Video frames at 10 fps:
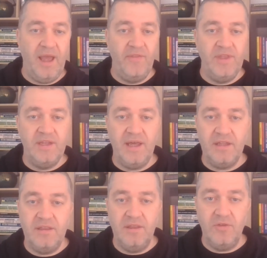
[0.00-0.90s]
and the
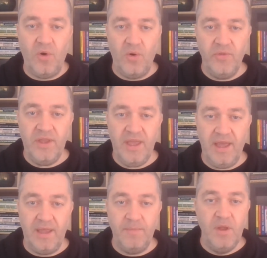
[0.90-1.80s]
analysis on the
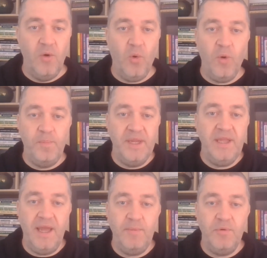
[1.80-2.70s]
game or
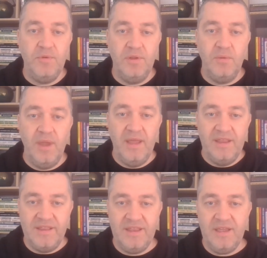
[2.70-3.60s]
being able to
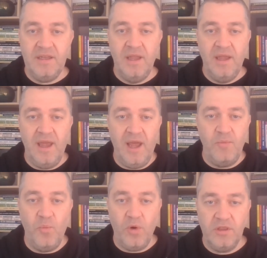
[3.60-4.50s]
sit
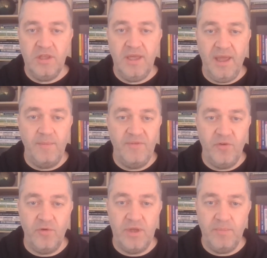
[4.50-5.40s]
and watch a game
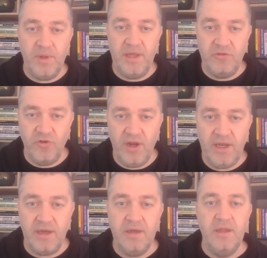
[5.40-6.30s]
if you're an in play
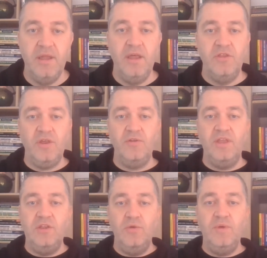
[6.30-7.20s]
trader so
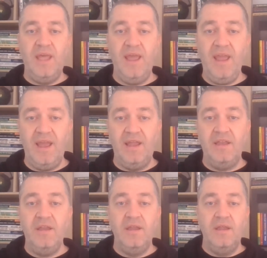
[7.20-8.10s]
that you
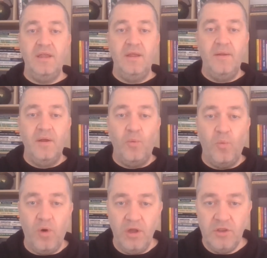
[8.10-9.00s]
can
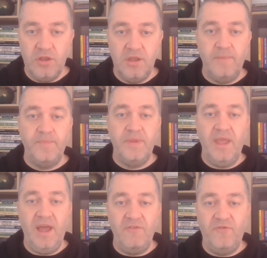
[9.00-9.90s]
watch
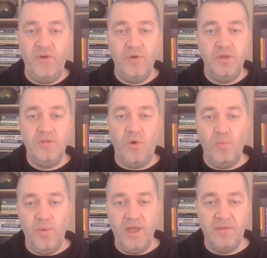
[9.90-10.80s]
and focus
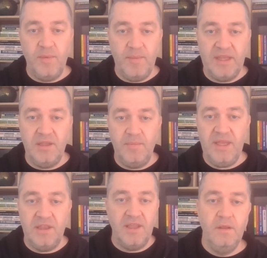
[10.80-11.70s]
on where the momentum
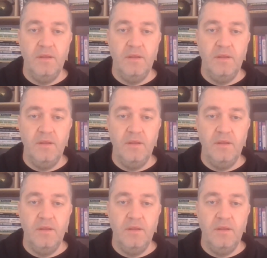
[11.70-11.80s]
is.